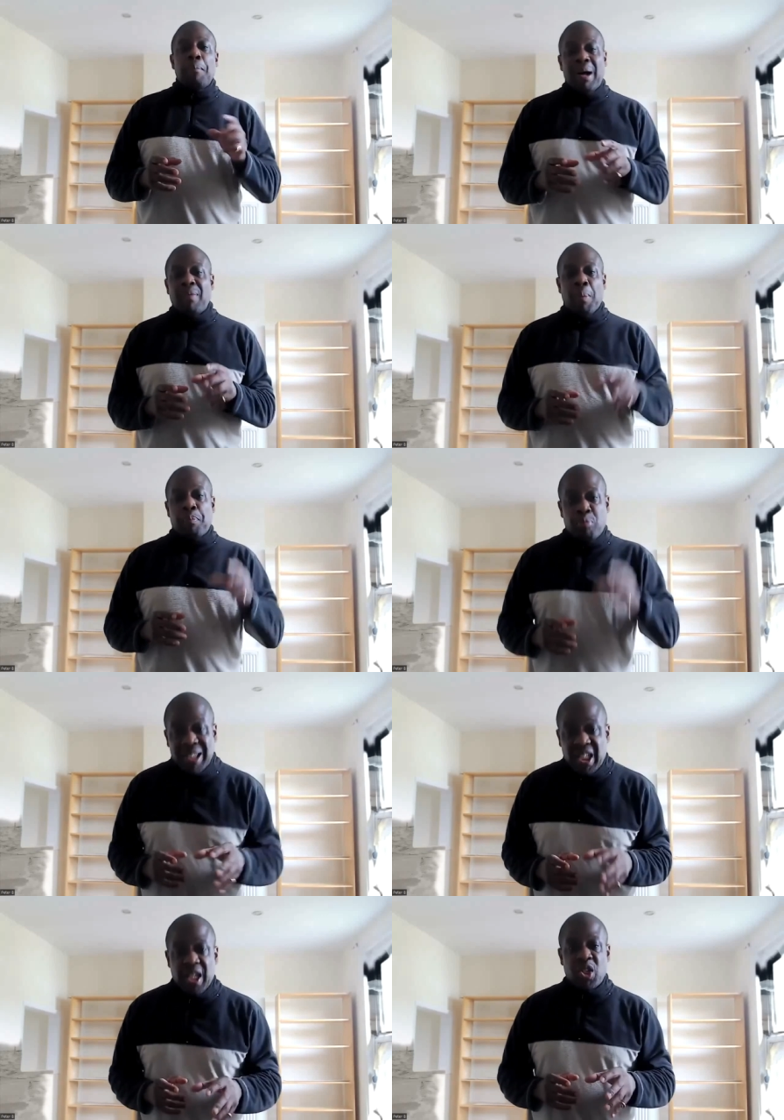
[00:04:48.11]
But the
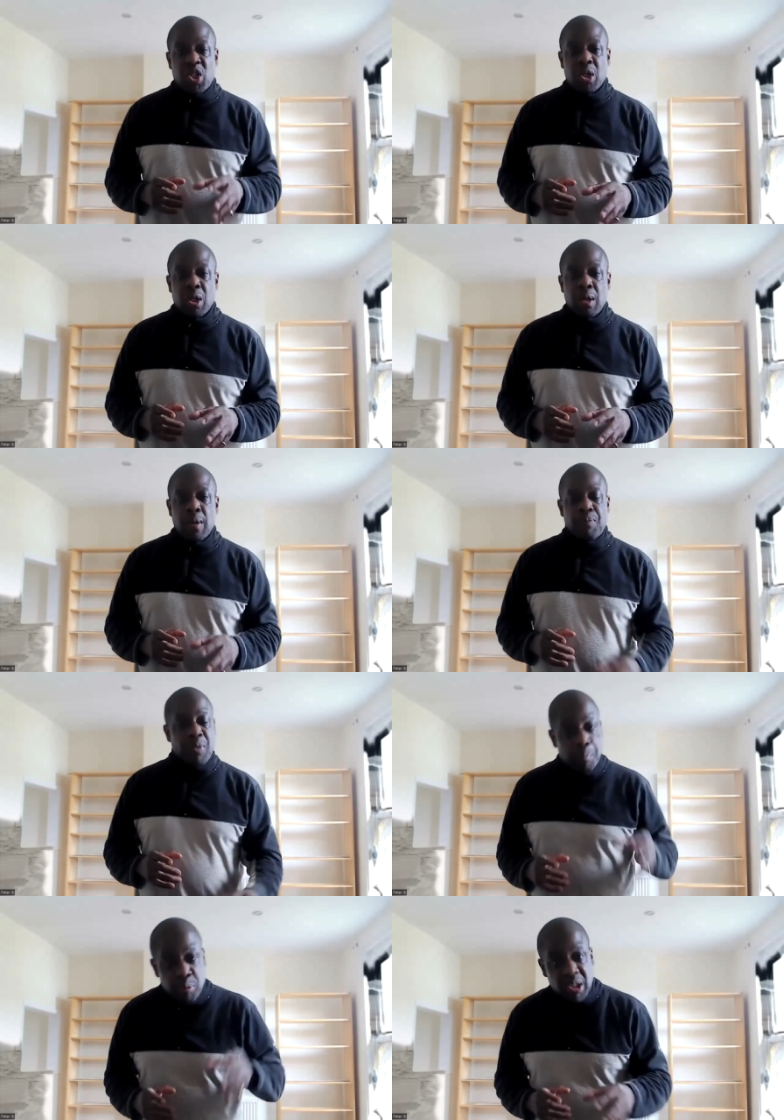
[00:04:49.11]
British,
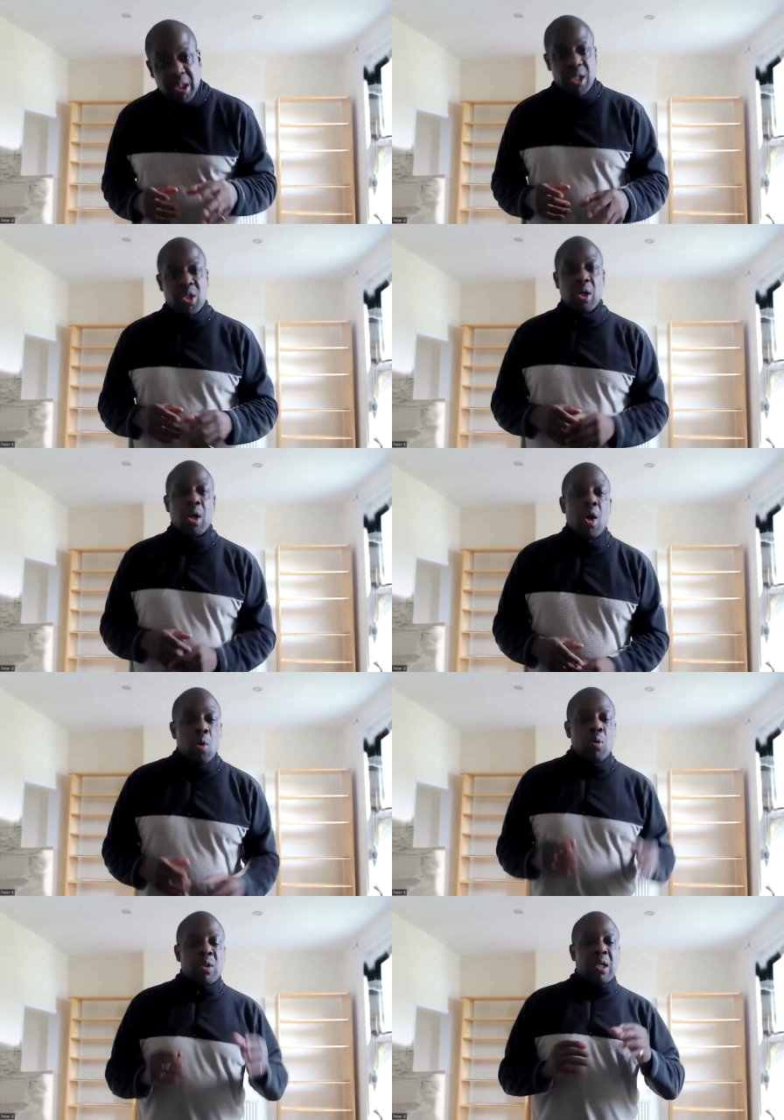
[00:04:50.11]
the British
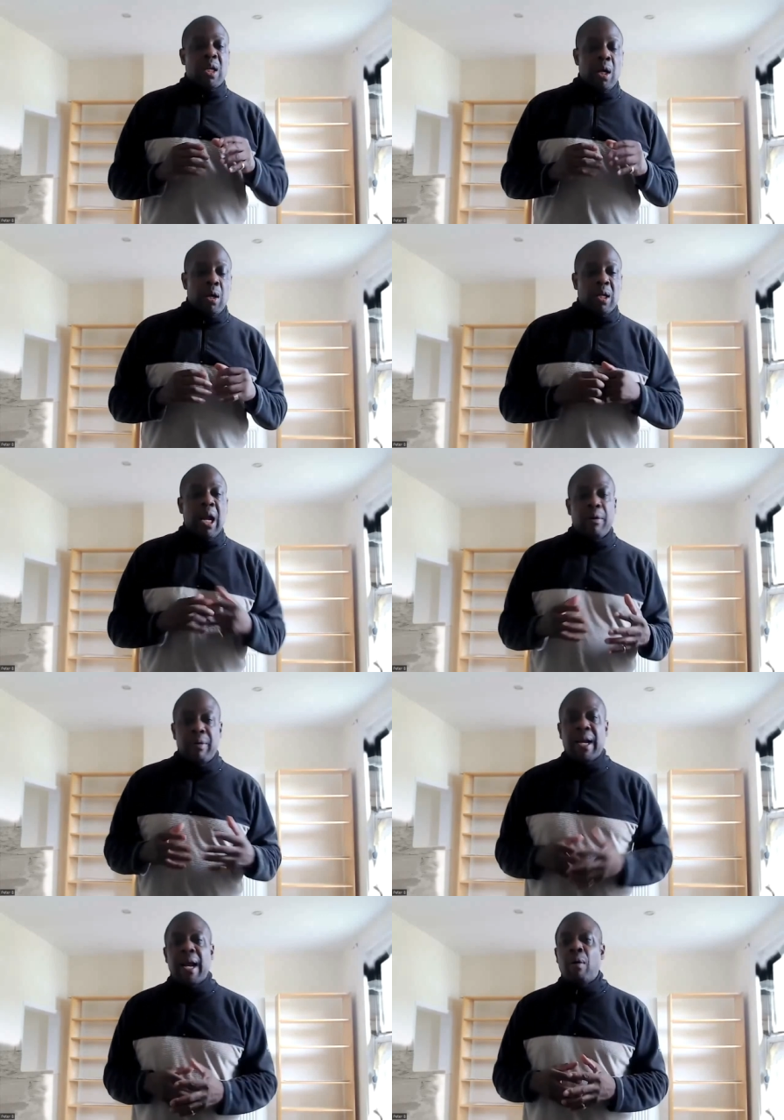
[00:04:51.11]
was uh,
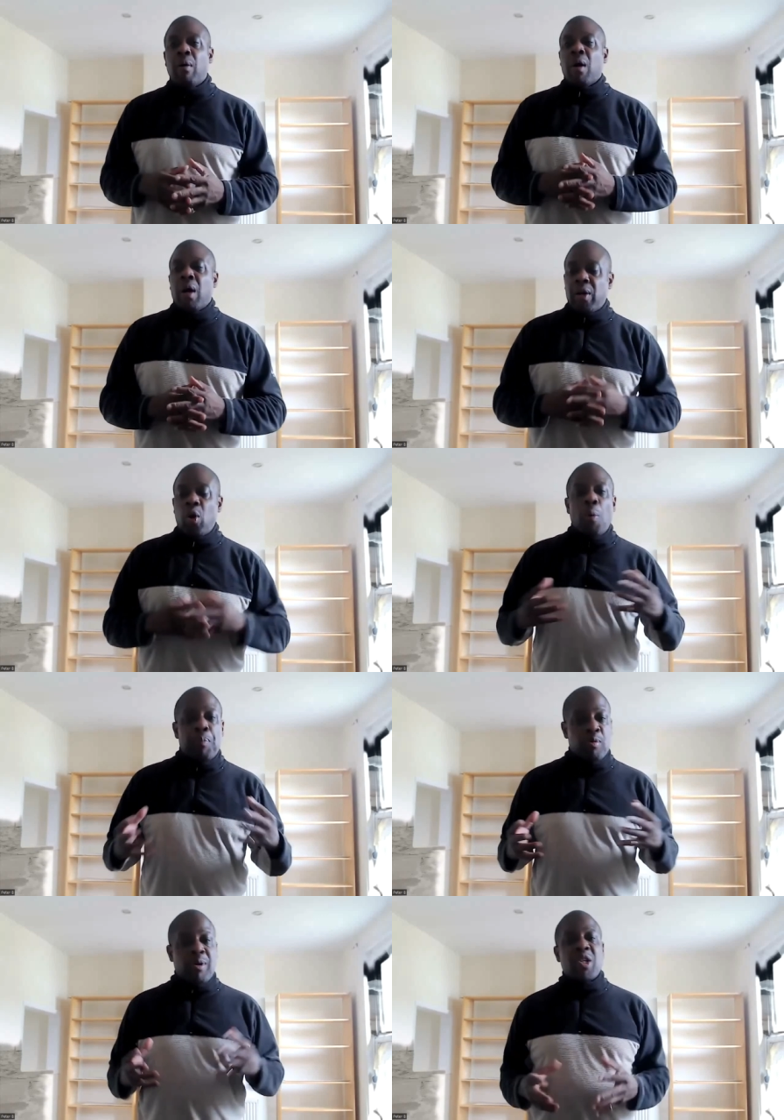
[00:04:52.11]
carrying out an
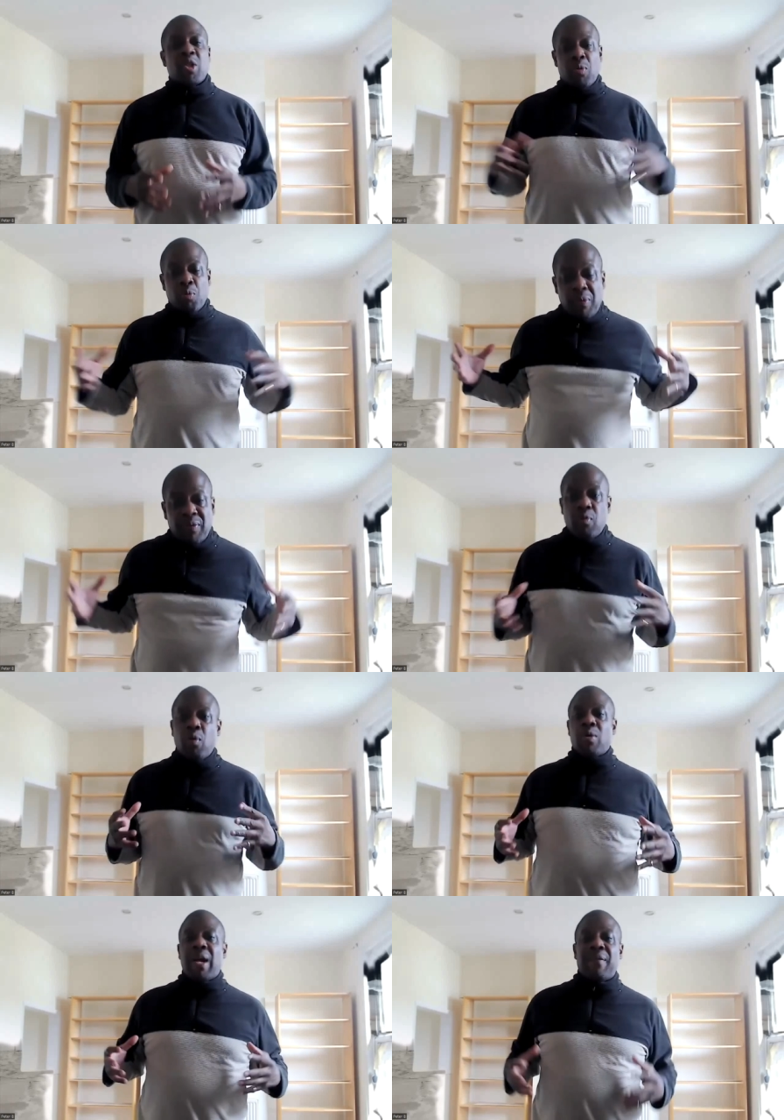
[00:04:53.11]
operation with the
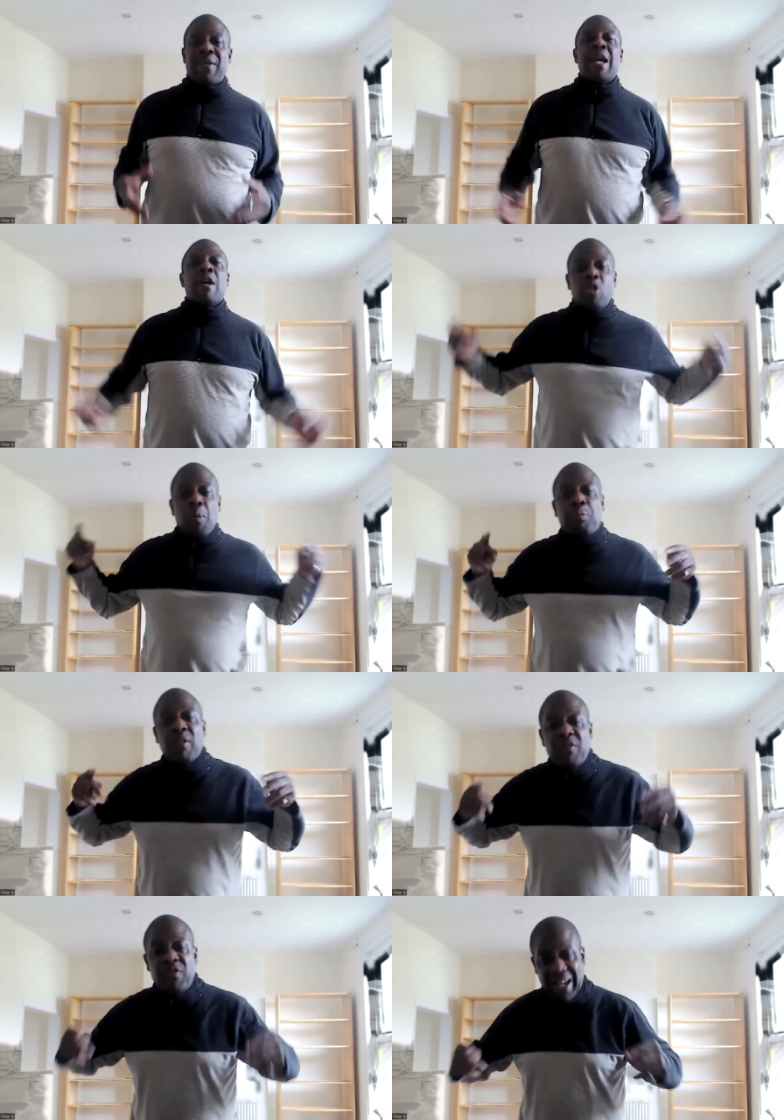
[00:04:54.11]
Royal Navy to
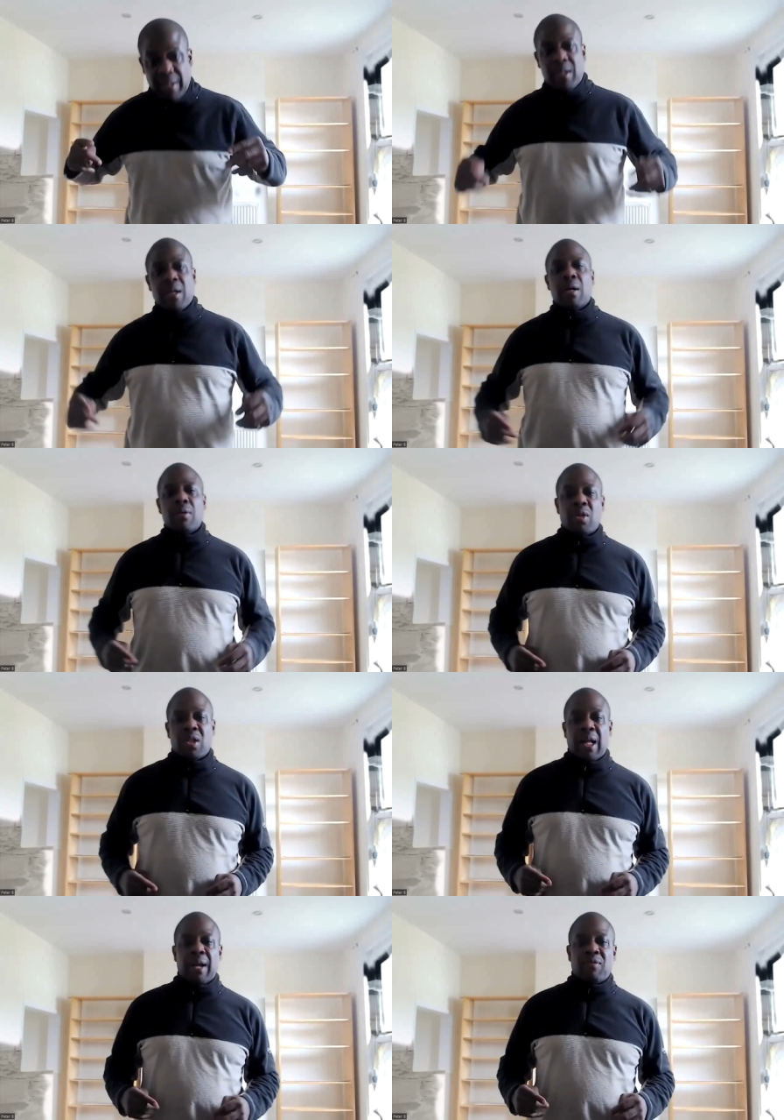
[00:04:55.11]
prevent the
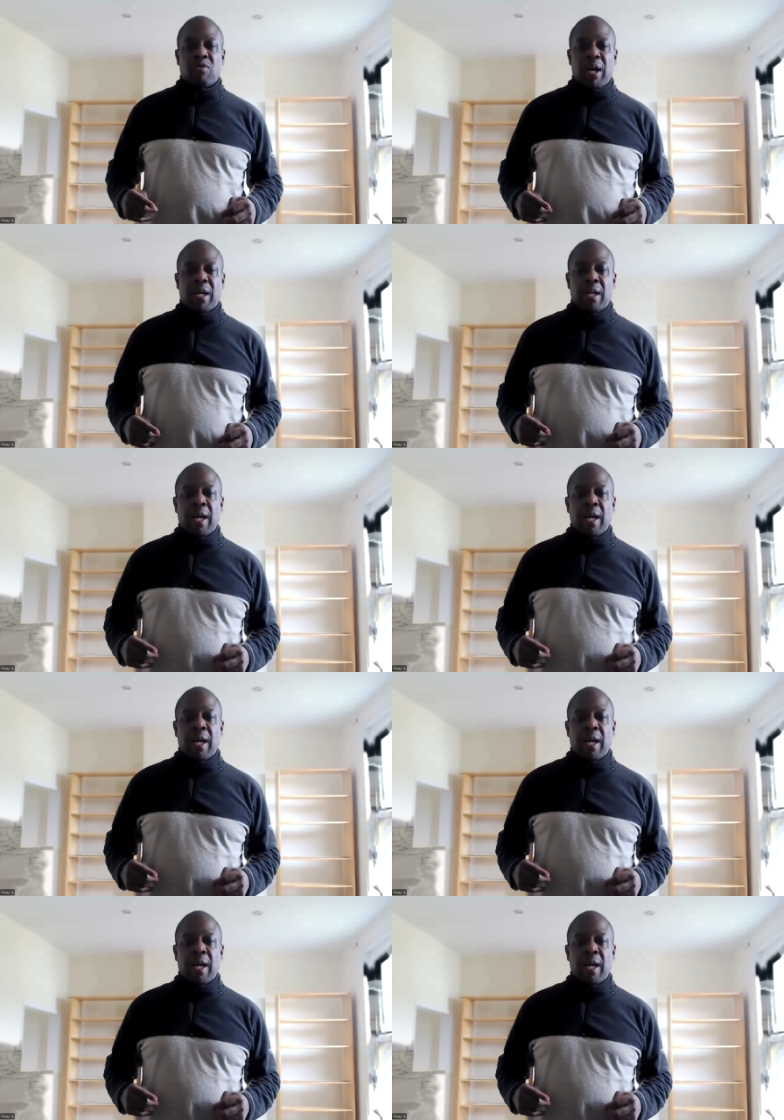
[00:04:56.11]
slave trade,